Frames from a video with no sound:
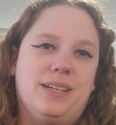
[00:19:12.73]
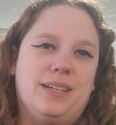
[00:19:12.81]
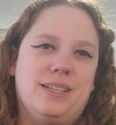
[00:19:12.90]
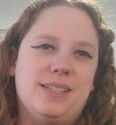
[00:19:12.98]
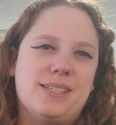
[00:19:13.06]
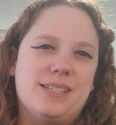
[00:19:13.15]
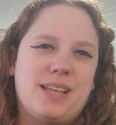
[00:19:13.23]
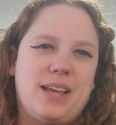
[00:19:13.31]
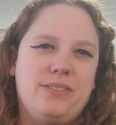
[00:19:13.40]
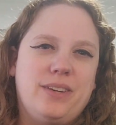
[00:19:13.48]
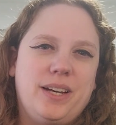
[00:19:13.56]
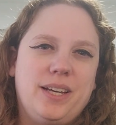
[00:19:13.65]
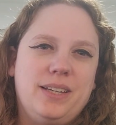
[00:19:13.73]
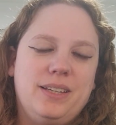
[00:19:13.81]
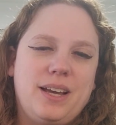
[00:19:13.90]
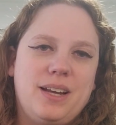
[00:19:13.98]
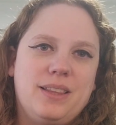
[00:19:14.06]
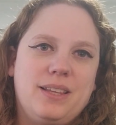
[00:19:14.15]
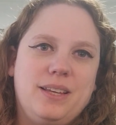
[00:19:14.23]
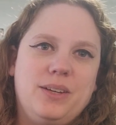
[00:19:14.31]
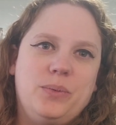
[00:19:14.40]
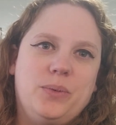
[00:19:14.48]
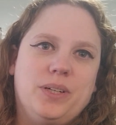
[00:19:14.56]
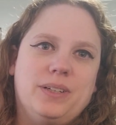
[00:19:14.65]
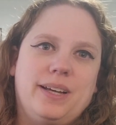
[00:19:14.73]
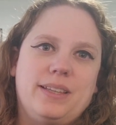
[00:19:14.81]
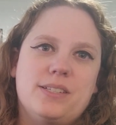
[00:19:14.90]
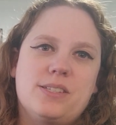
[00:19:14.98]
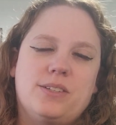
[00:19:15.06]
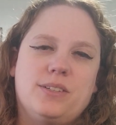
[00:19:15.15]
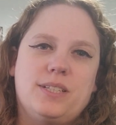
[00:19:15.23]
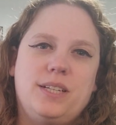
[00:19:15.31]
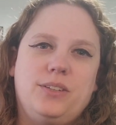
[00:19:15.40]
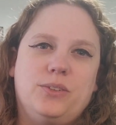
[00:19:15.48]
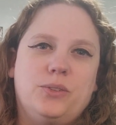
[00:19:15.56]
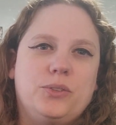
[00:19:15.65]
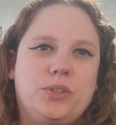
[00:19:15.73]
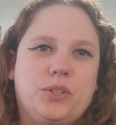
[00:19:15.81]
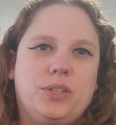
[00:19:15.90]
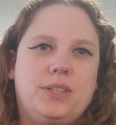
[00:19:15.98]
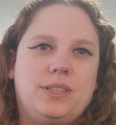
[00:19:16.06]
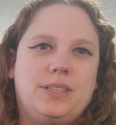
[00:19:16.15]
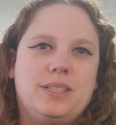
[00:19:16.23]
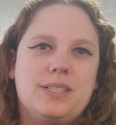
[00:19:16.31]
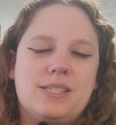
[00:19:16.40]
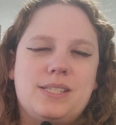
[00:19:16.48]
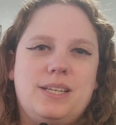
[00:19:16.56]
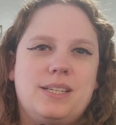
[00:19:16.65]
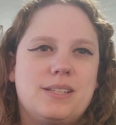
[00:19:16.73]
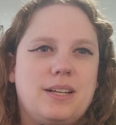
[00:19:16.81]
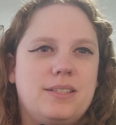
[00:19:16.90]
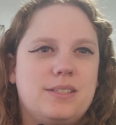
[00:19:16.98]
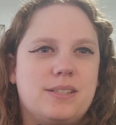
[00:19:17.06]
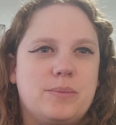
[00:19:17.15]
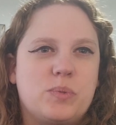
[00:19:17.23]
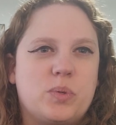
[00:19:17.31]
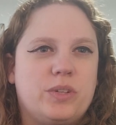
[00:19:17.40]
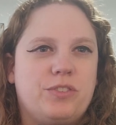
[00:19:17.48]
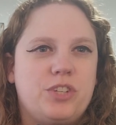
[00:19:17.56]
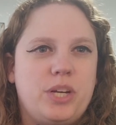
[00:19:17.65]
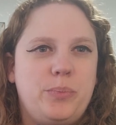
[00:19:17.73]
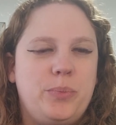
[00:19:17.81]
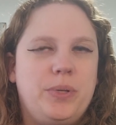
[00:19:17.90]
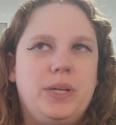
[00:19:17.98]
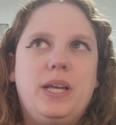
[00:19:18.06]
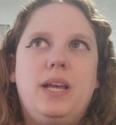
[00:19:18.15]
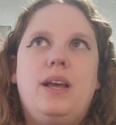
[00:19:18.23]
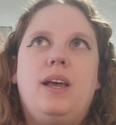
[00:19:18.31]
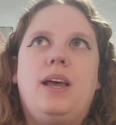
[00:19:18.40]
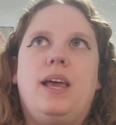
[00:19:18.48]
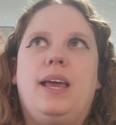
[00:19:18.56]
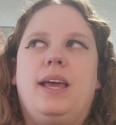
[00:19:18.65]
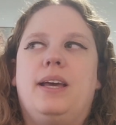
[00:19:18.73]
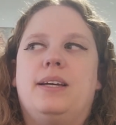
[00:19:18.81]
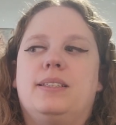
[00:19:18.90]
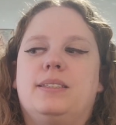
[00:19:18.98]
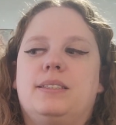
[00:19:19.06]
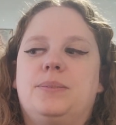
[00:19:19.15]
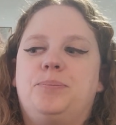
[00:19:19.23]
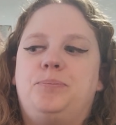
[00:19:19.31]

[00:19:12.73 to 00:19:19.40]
it's a sci-fi kind of thing where like this 13-year-old girl sneaks onto some sort of ship and